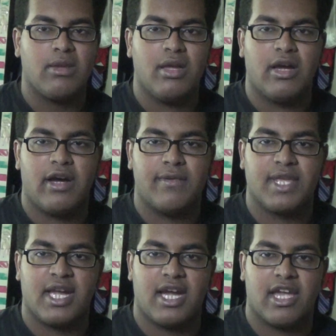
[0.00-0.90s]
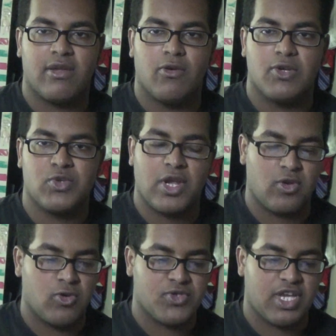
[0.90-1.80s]
the guy who was
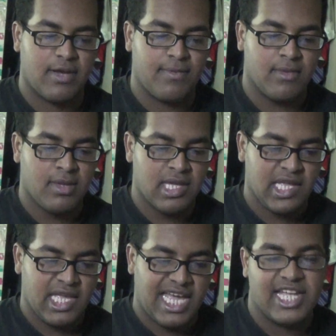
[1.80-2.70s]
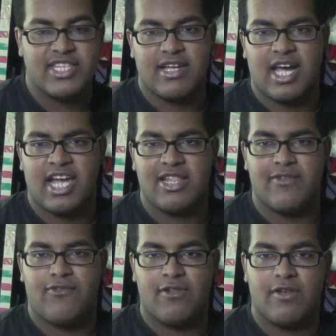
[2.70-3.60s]
training Usopp at the
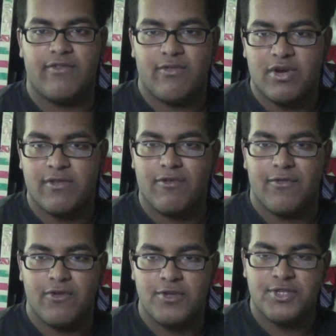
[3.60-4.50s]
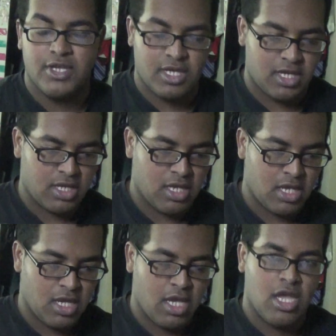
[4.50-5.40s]
island full of wonderful foods.
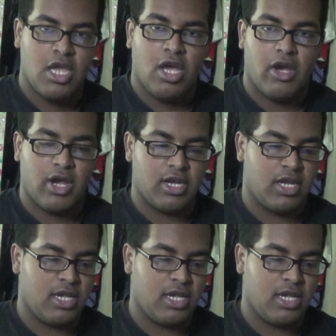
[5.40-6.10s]
Alright.